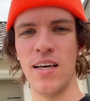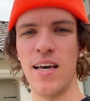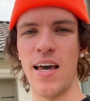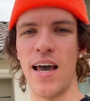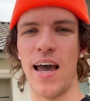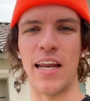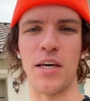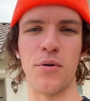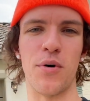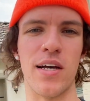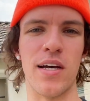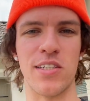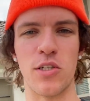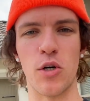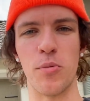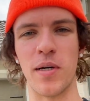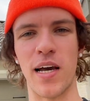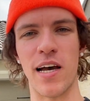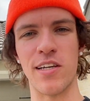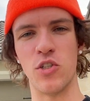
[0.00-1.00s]
anyways,
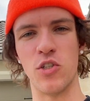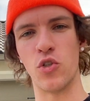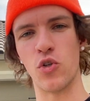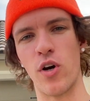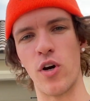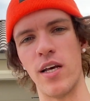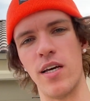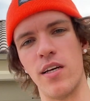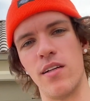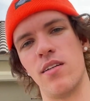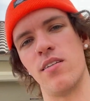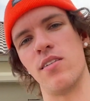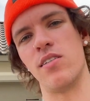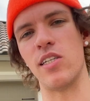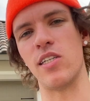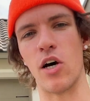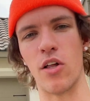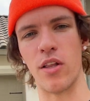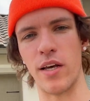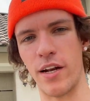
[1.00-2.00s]
hope you guys enjoyed it.
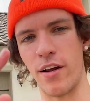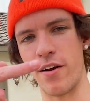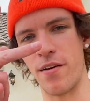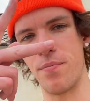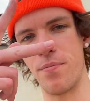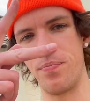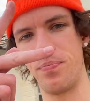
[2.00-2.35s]
See y'all later.